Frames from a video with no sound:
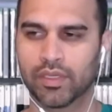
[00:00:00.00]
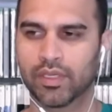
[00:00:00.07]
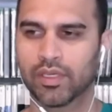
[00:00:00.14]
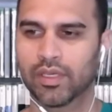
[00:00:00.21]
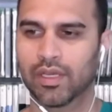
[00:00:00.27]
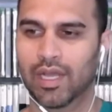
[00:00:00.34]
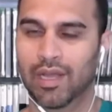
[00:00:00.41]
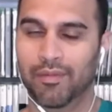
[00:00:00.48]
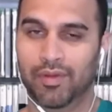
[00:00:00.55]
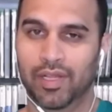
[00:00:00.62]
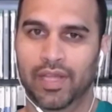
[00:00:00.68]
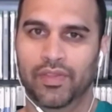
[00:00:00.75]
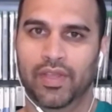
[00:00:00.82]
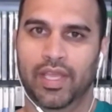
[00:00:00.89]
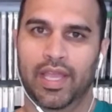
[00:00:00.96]
I'm glad
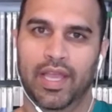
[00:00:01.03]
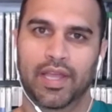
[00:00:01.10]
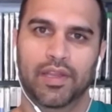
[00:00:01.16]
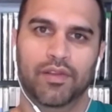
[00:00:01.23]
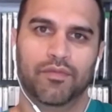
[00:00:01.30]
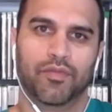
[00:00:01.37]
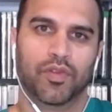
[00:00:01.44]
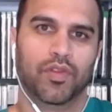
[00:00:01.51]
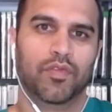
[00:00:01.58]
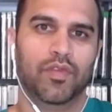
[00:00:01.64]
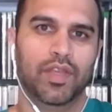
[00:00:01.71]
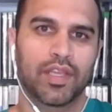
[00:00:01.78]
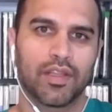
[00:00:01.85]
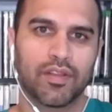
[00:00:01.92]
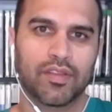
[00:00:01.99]
they had it for the
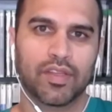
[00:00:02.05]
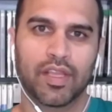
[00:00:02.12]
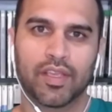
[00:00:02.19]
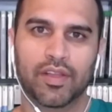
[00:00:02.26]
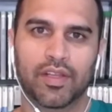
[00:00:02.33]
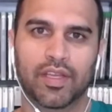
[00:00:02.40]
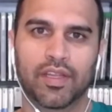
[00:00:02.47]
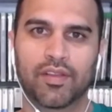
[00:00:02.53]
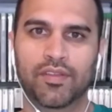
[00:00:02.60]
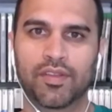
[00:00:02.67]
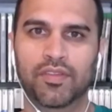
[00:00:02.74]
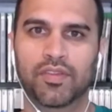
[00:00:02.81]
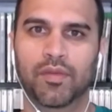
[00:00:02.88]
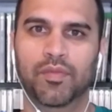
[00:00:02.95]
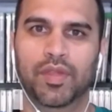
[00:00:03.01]
fans and they could kind of see
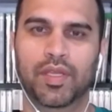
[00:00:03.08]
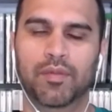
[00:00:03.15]
something.